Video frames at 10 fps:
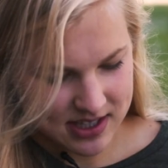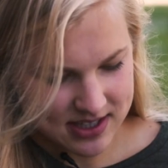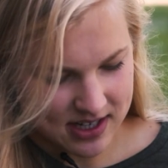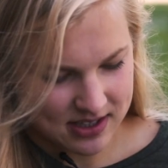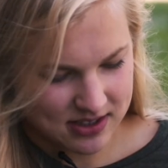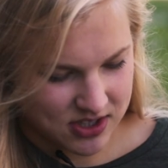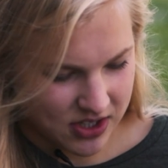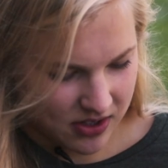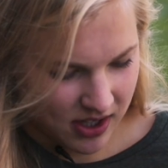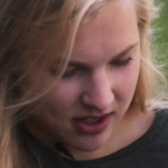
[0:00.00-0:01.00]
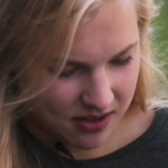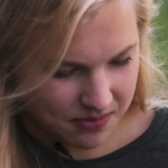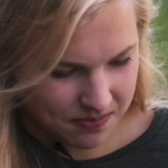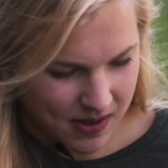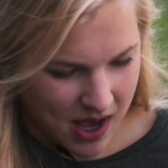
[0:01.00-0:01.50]
exactly show
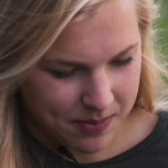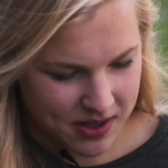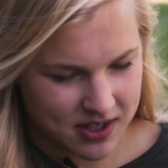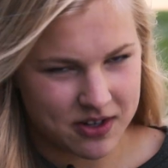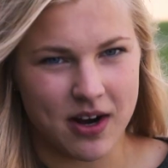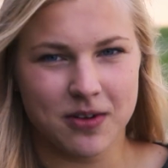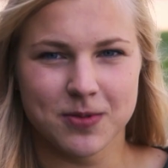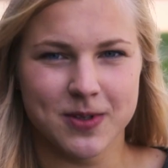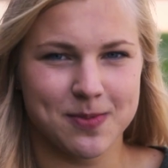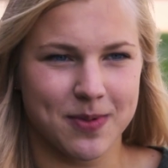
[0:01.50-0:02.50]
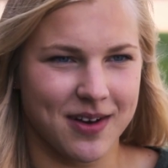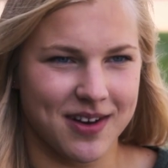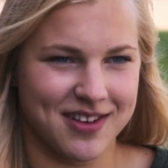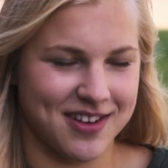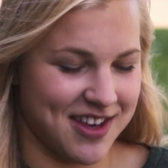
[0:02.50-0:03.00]
here how big the crowd was,
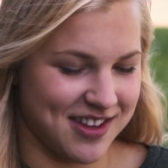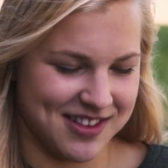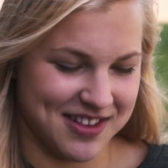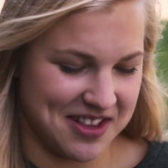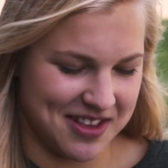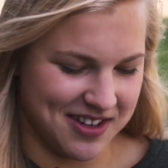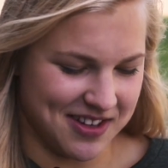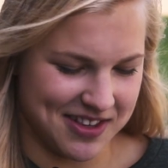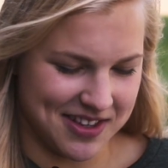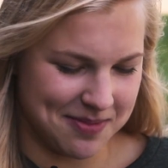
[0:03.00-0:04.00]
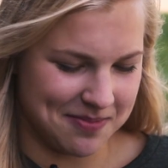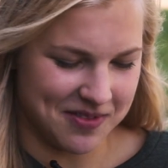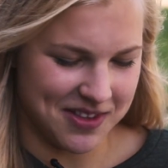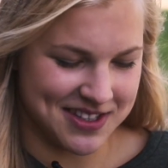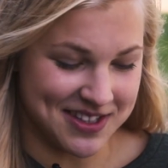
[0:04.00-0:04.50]
but you know, the,
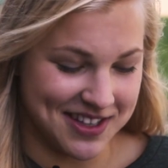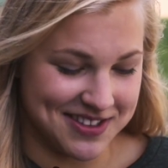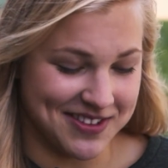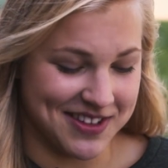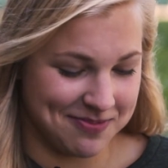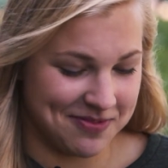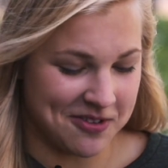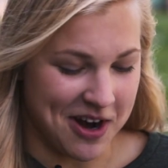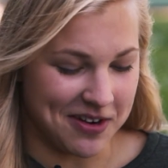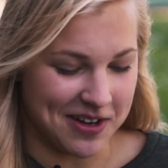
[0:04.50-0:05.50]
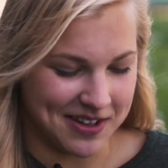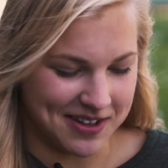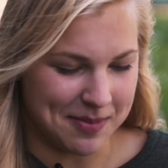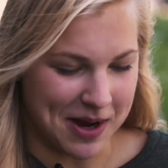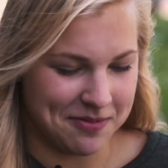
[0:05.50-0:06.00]
the size of the crowd
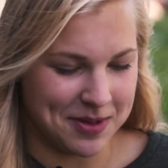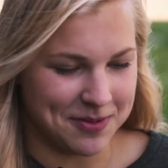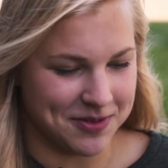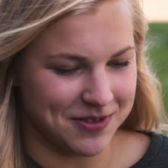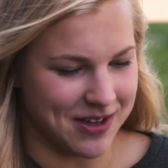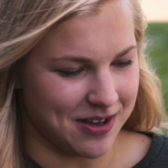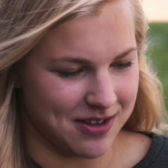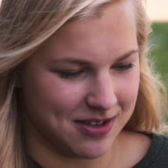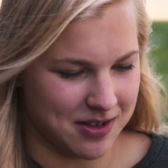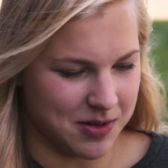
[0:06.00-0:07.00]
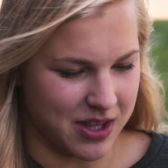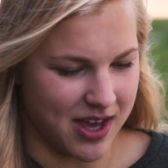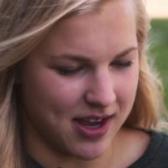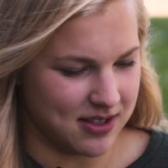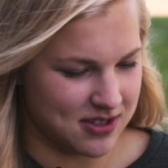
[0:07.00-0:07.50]
and the amount of people that were
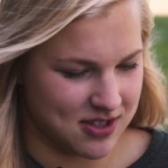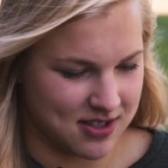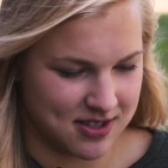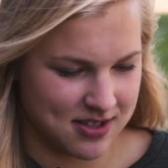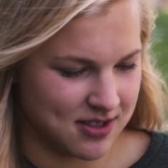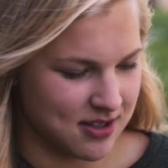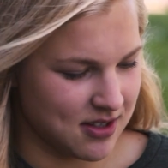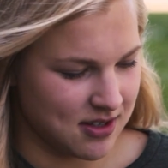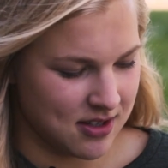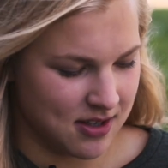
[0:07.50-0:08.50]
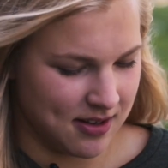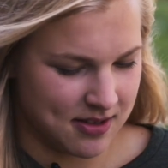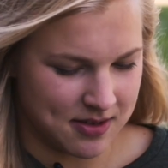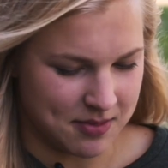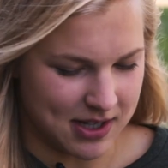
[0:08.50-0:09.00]
there was just
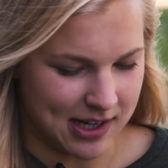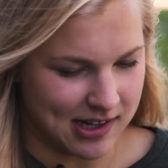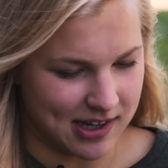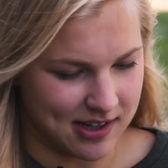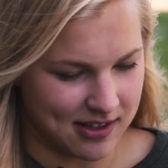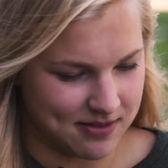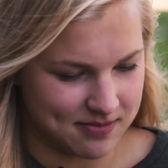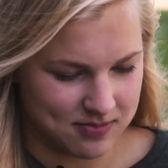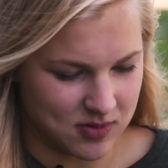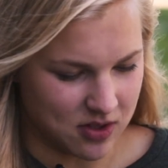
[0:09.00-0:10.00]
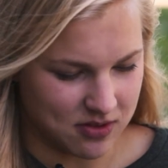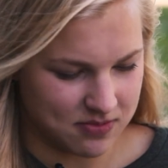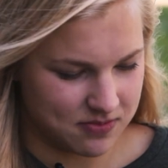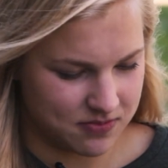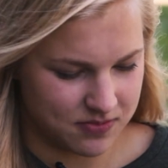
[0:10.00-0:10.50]
completely, you
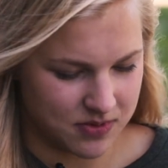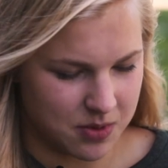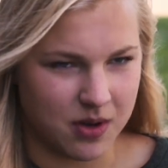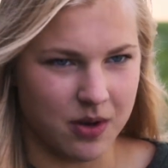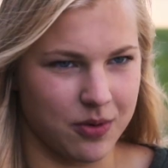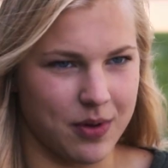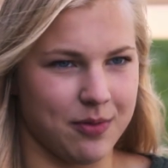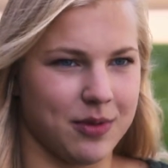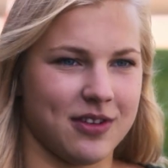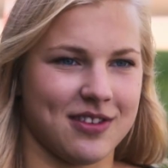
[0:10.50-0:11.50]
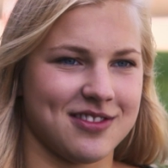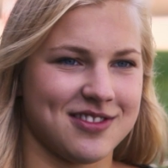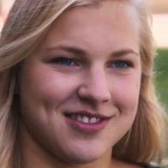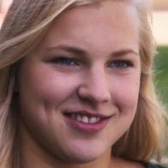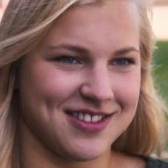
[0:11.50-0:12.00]
know, overwhelmed me, and
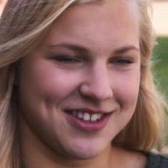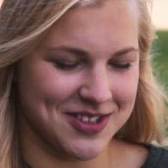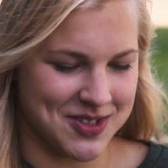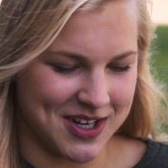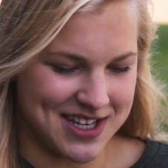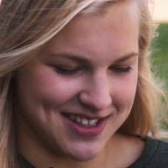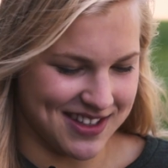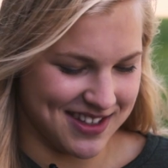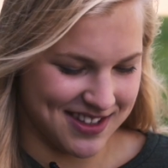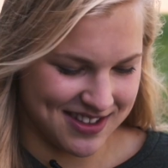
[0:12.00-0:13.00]
it was crazy.